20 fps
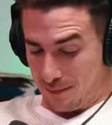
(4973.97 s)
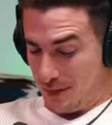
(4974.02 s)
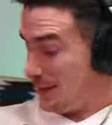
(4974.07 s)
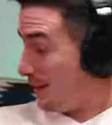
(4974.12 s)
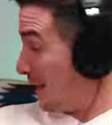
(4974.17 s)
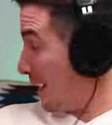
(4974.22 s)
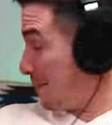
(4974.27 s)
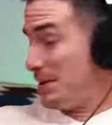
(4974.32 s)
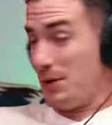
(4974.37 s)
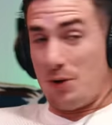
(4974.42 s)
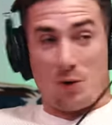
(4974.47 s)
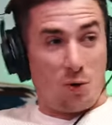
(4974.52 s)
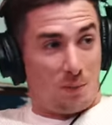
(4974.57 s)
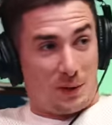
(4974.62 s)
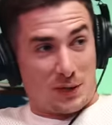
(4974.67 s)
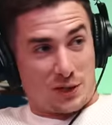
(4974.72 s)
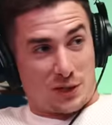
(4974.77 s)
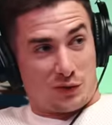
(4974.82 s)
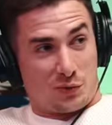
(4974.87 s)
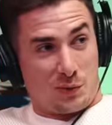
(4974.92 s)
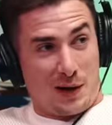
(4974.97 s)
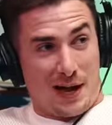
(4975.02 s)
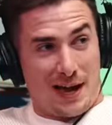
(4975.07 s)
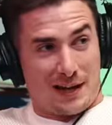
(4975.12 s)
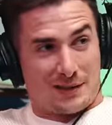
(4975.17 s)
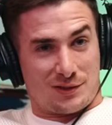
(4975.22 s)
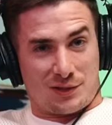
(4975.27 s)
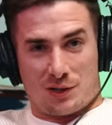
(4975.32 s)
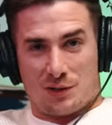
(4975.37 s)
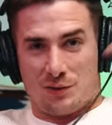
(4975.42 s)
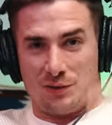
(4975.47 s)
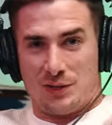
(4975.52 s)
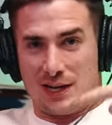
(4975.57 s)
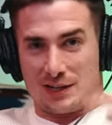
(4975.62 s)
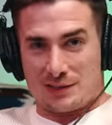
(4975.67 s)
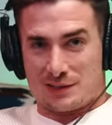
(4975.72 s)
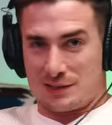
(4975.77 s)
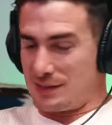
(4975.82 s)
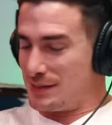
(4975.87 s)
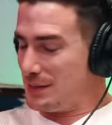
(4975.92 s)
He gave me a whole bunch of swag, so
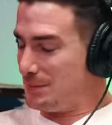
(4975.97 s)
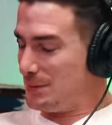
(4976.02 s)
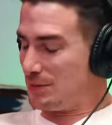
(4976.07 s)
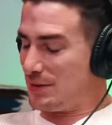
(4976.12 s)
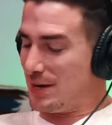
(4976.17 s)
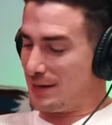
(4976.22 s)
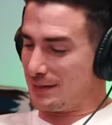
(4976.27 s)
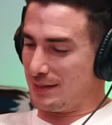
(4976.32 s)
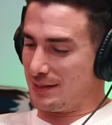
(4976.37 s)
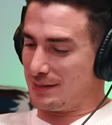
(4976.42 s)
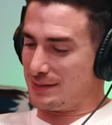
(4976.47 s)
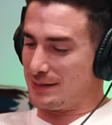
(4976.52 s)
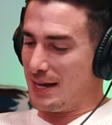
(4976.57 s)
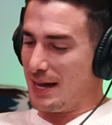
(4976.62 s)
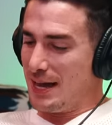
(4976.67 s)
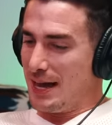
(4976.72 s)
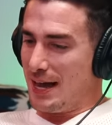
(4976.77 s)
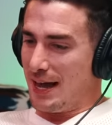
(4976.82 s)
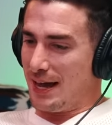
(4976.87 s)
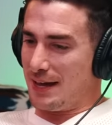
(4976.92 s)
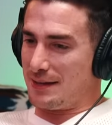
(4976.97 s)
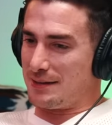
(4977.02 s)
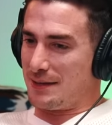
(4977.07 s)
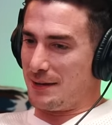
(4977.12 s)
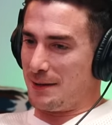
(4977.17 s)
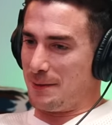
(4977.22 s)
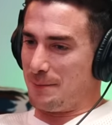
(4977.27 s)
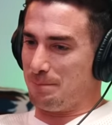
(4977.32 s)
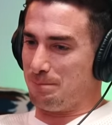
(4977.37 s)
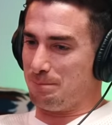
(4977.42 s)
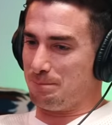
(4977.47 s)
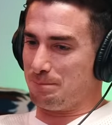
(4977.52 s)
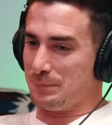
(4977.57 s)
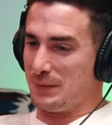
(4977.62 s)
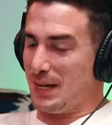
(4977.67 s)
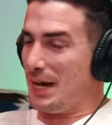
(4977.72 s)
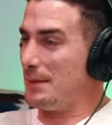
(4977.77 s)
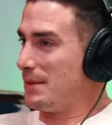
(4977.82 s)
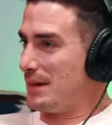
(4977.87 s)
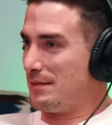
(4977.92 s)
you guys are going to see me rock this. And
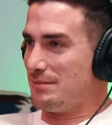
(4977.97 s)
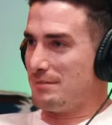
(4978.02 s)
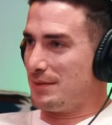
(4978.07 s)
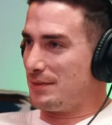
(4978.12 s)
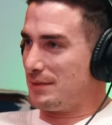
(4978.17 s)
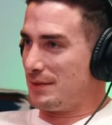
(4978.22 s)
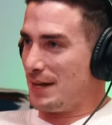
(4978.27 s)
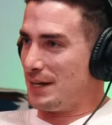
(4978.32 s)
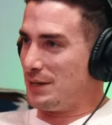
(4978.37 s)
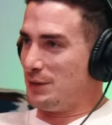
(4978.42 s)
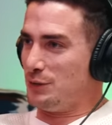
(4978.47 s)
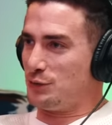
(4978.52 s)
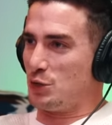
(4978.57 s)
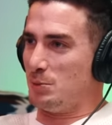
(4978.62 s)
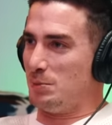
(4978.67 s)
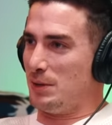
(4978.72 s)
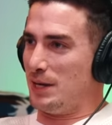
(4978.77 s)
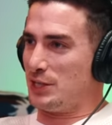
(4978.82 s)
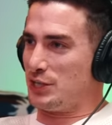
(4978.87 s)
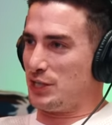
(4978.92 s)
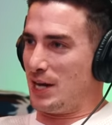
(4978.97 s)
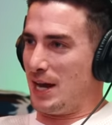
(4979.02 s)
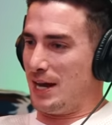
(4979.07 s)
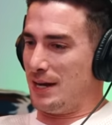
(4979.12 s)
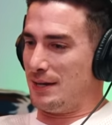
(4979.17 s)
yeah, man, thank you so much.